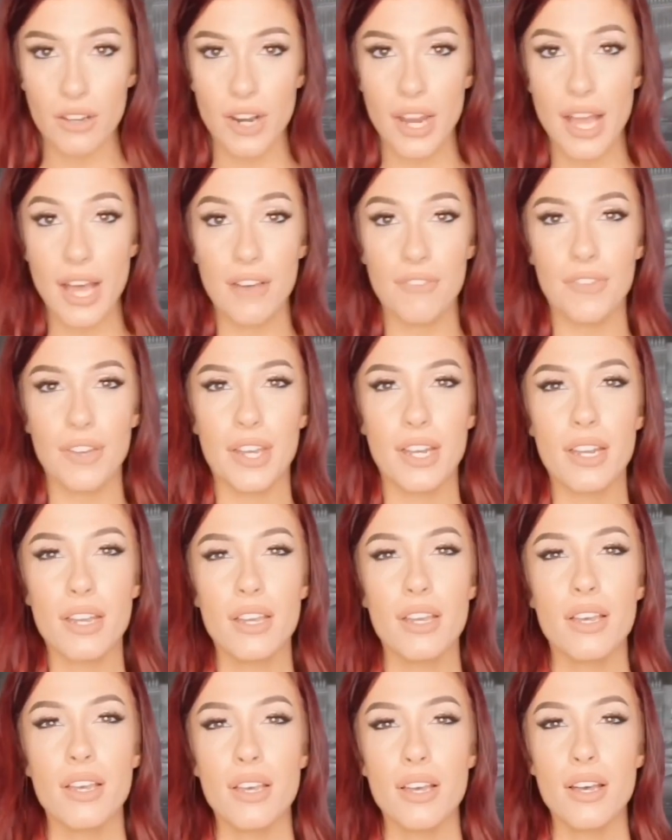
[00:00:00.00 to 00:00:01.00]
I have it
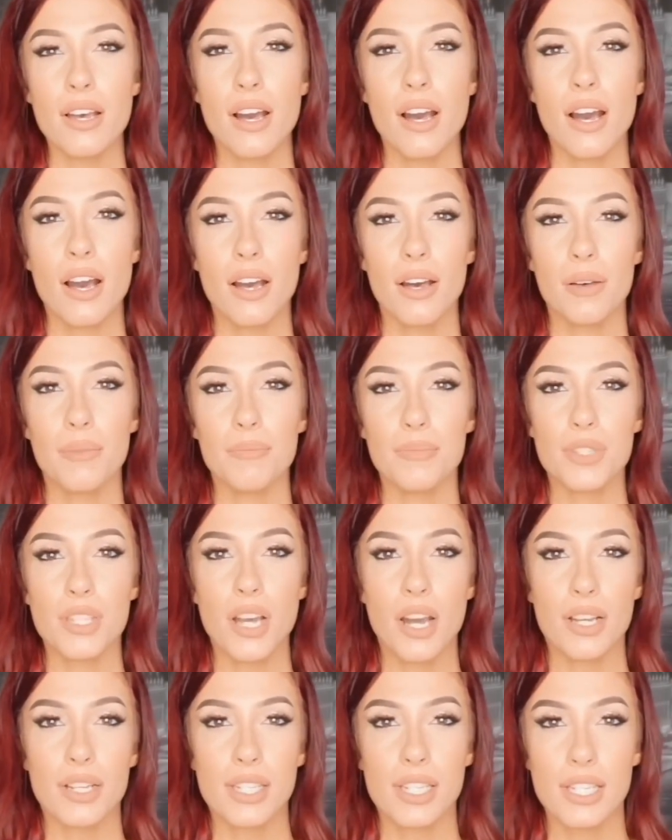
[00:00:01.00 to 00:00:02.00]

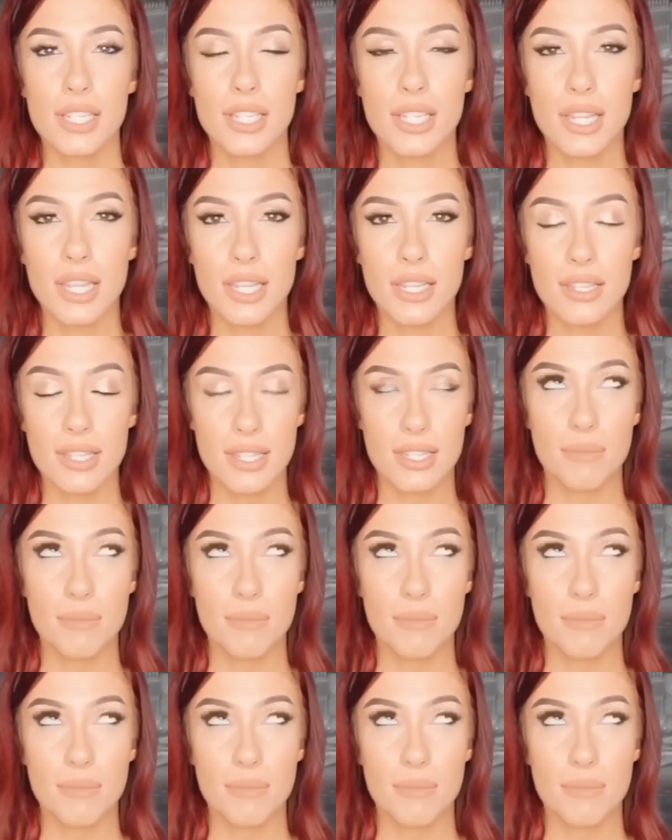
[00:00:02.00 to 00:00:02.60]
tucked into these